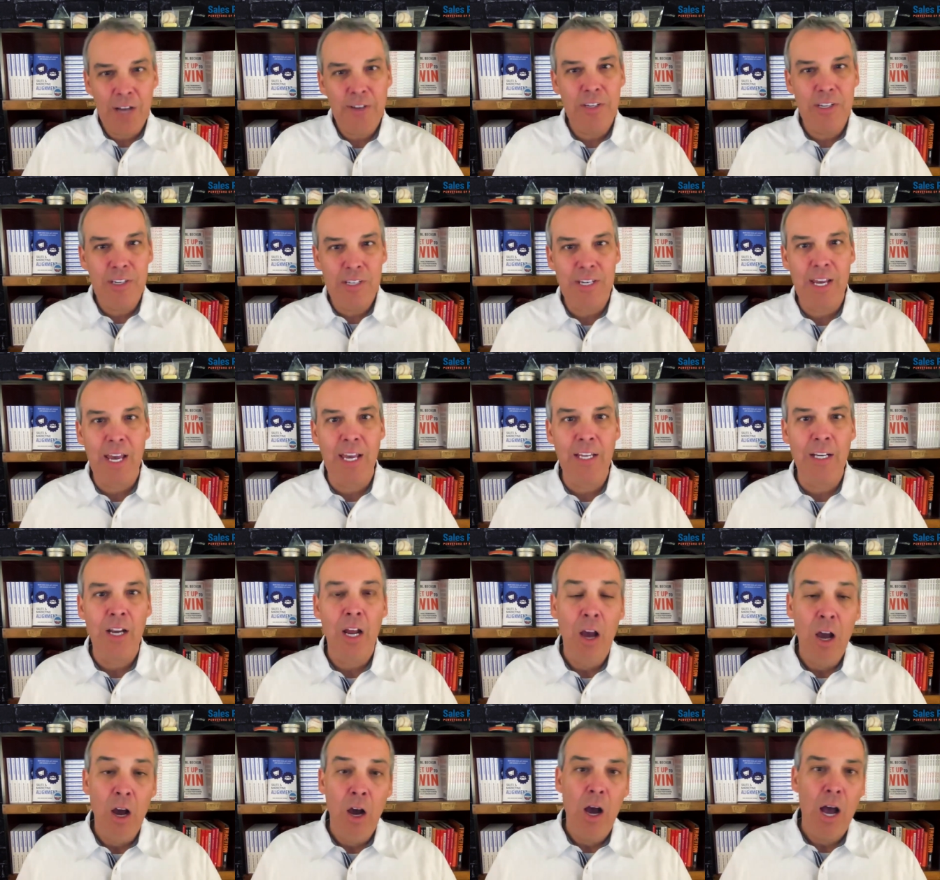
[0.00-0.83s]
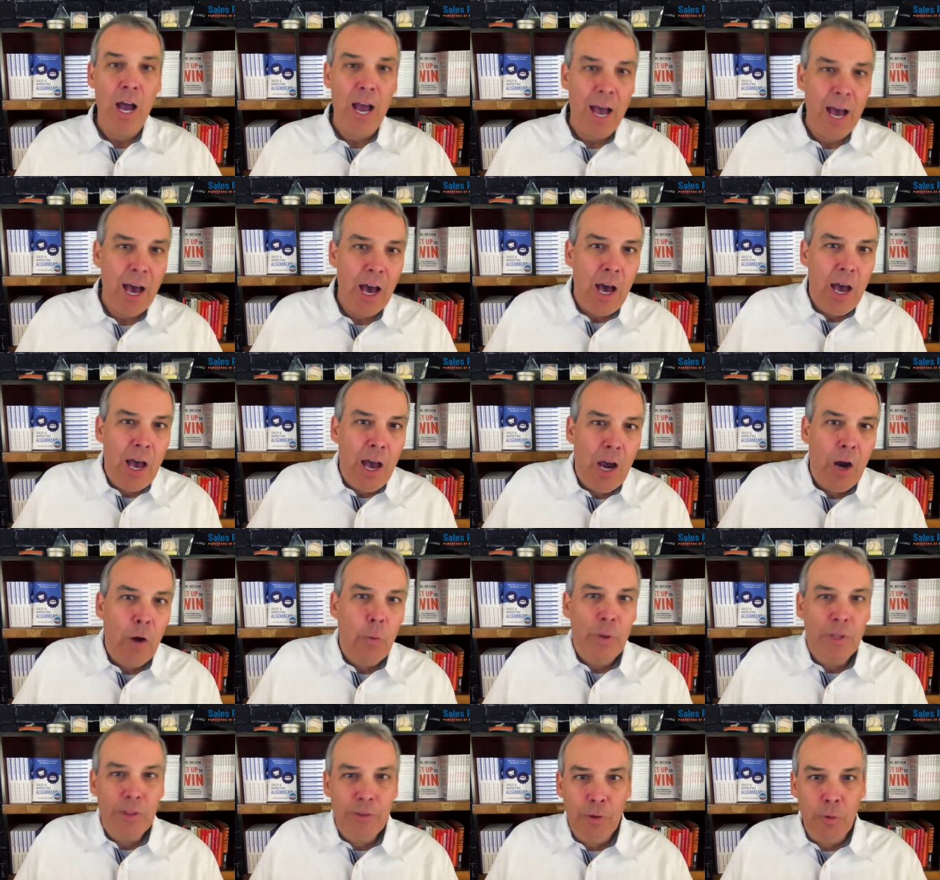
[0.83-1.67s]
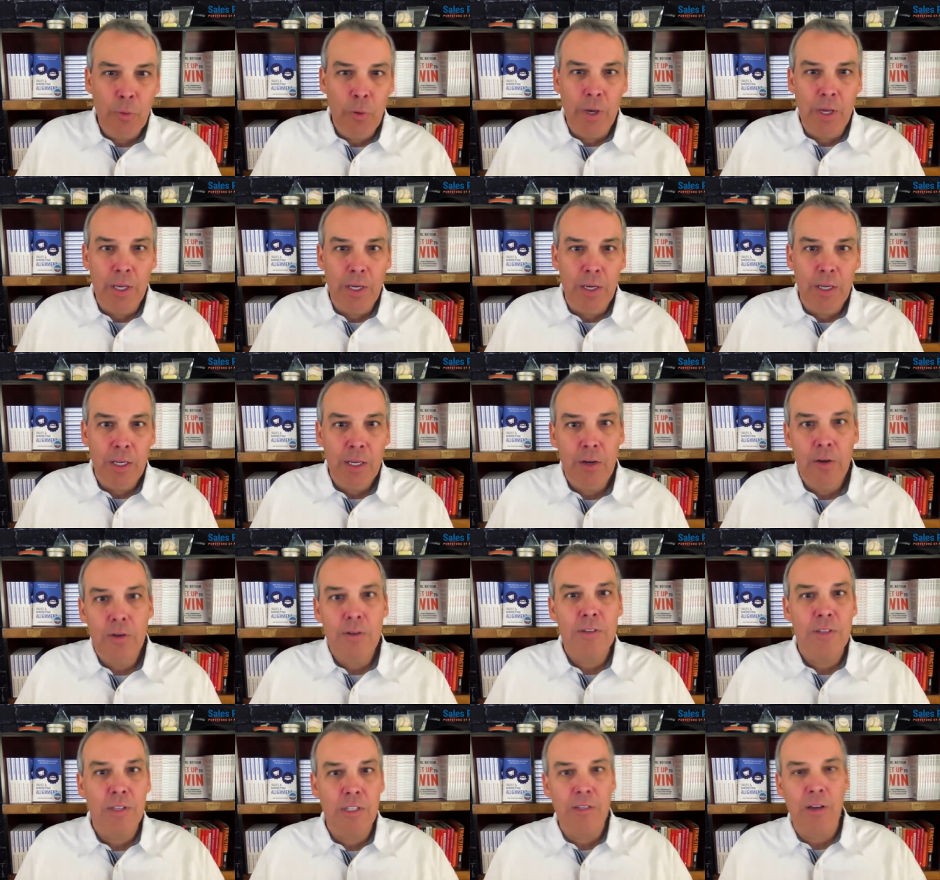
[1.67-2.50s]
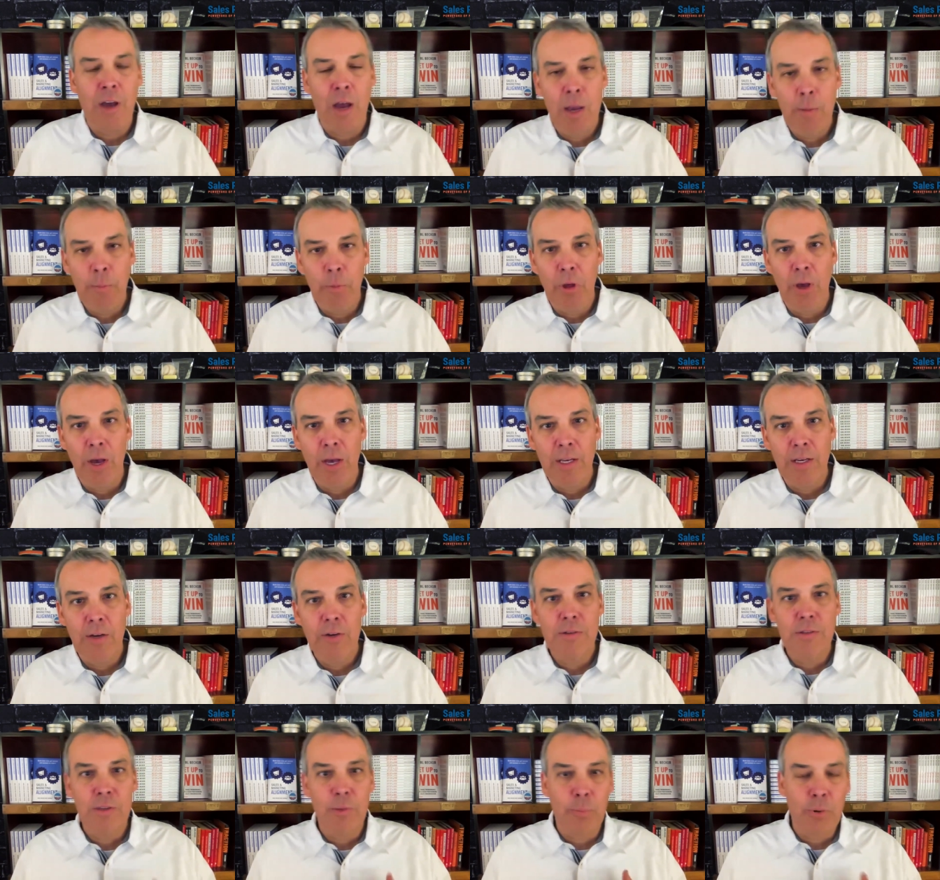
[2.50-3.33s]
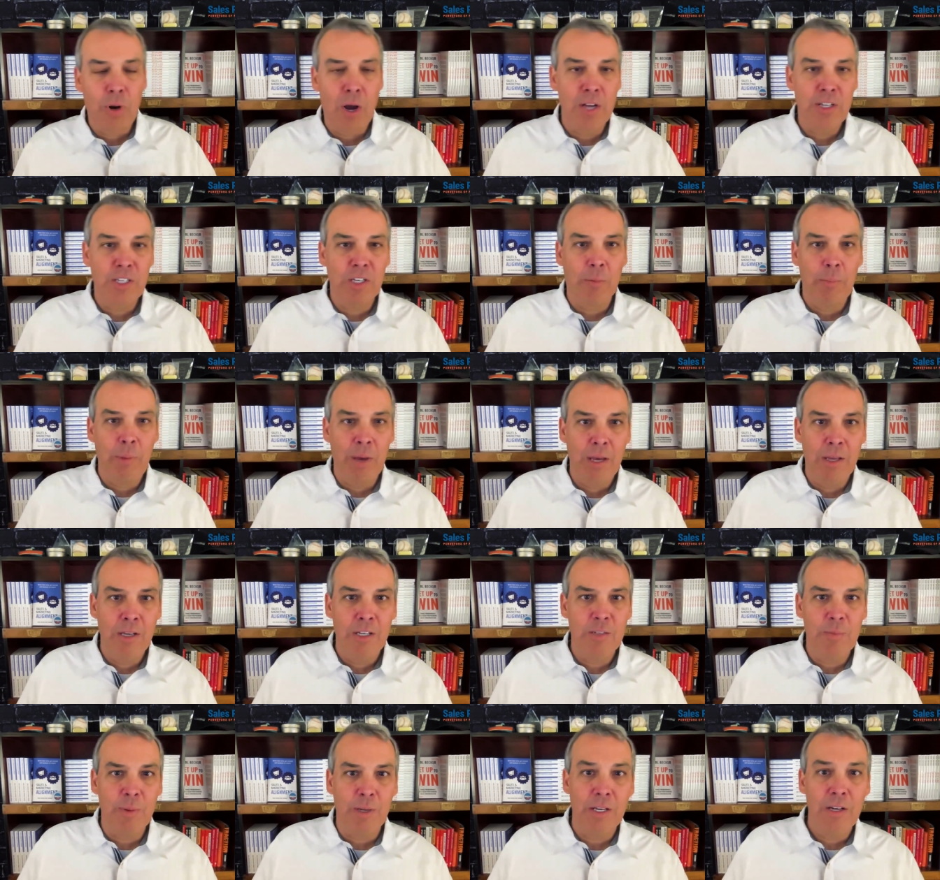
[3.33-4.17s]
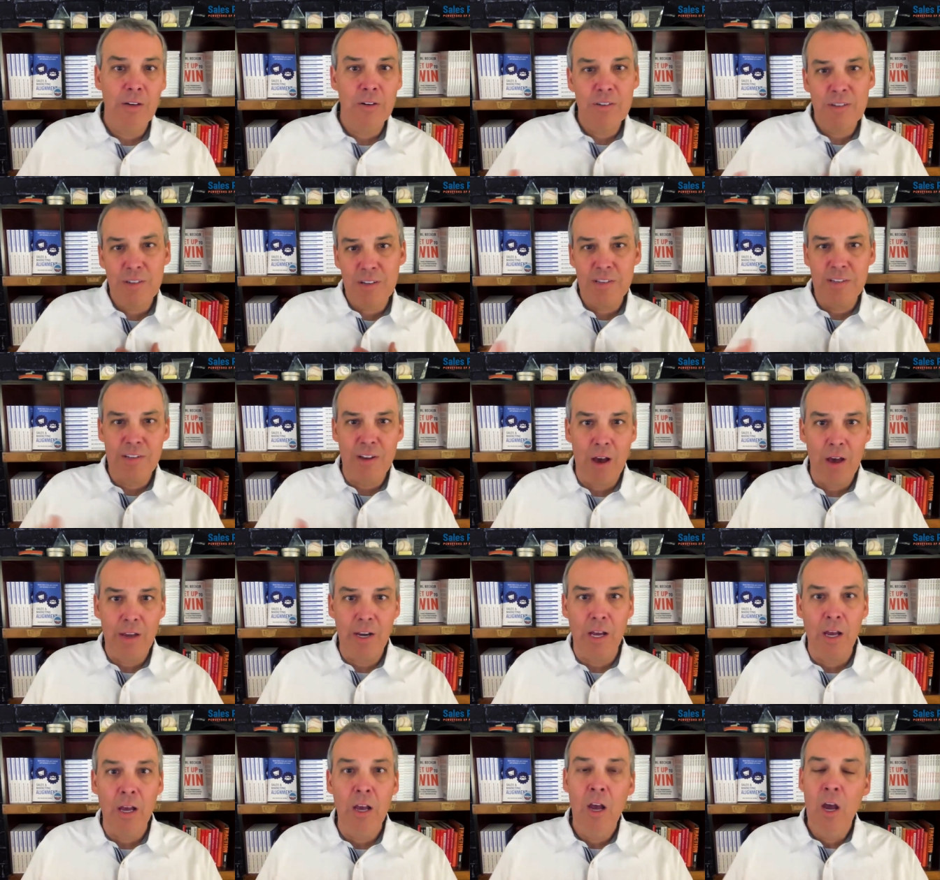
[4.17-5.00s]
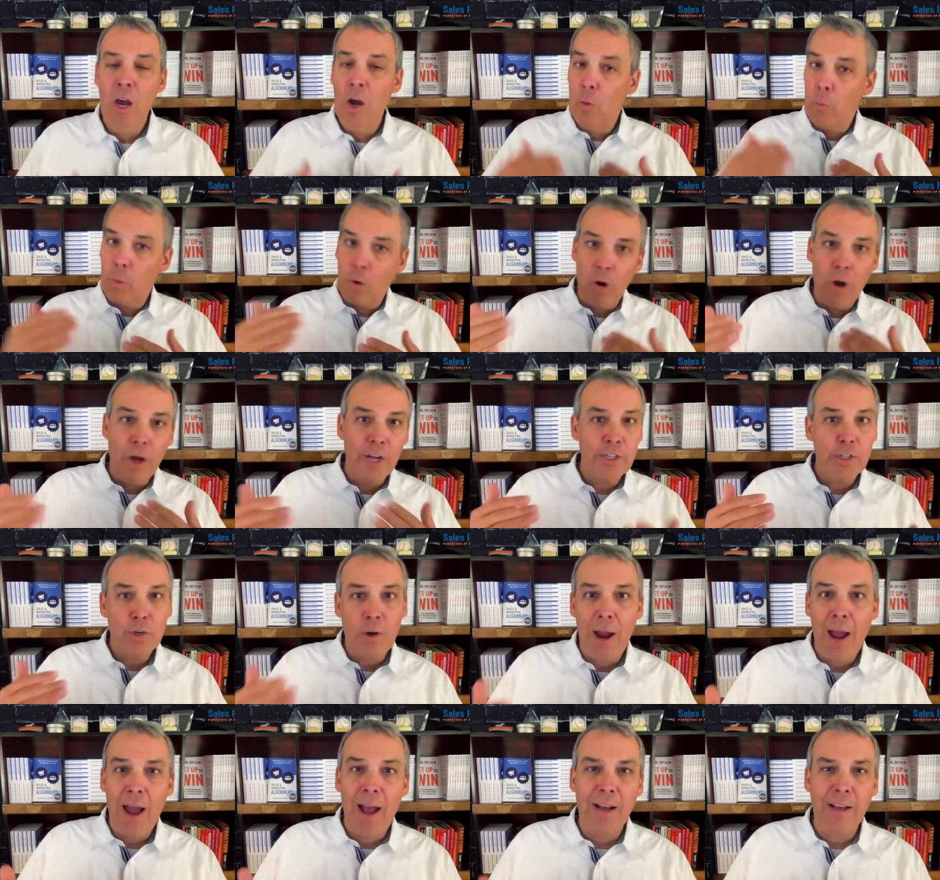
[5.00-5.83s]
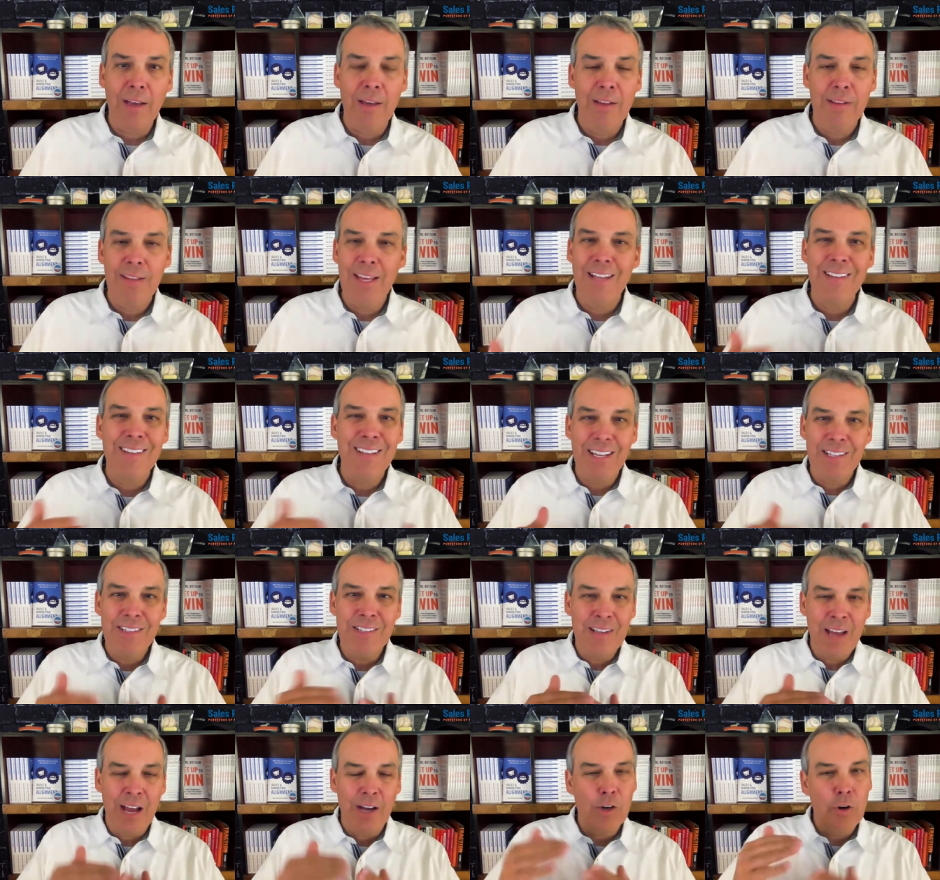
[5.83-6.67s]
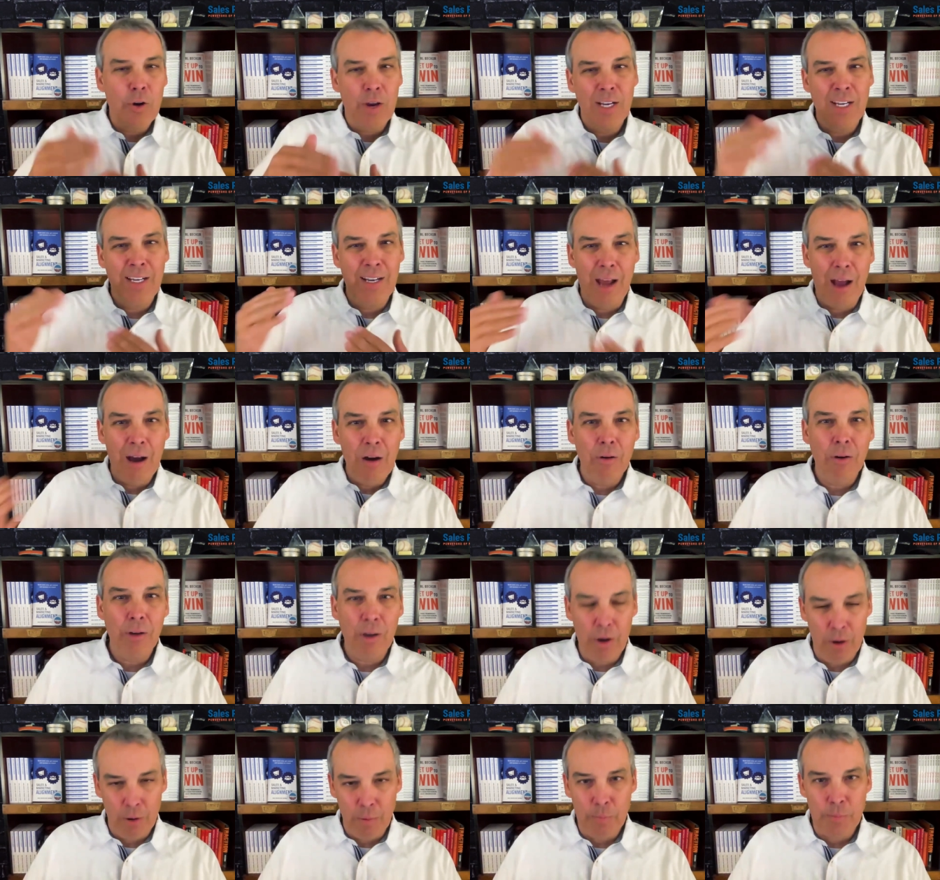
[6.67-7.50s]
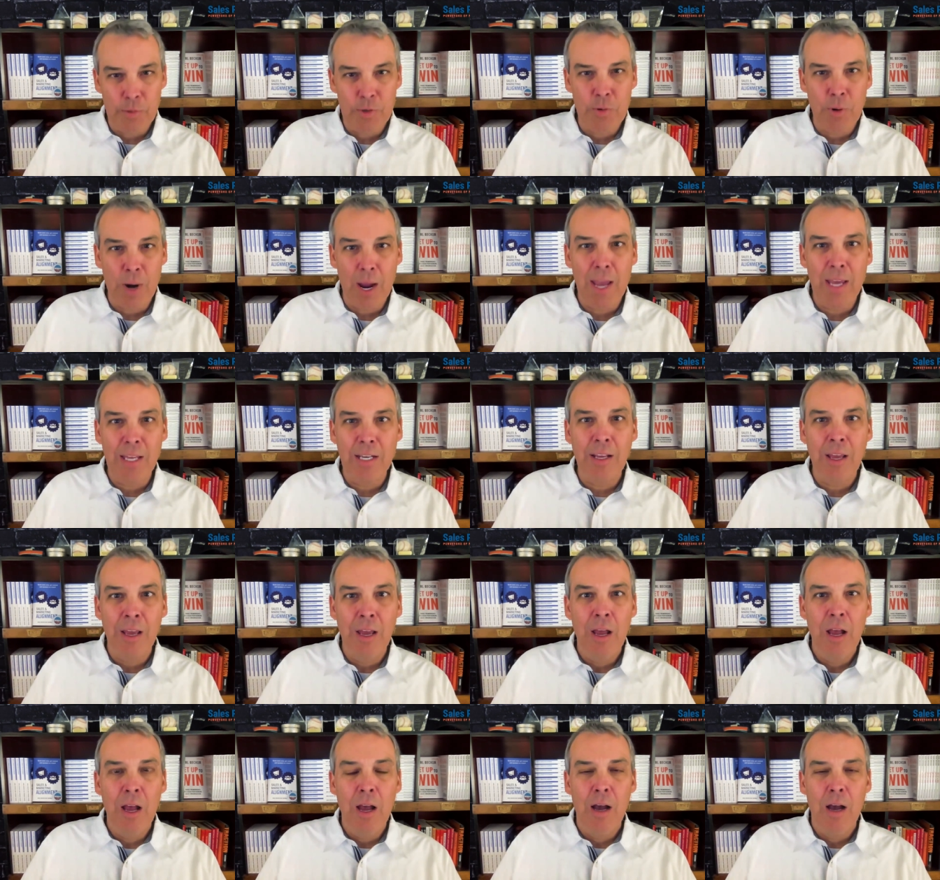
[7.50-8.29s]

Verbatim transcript: not just saying, how, how, are we doing? Here's the timeline. Here's the project management. Here's Asana. We're on track. That that's not creating outcomes, right?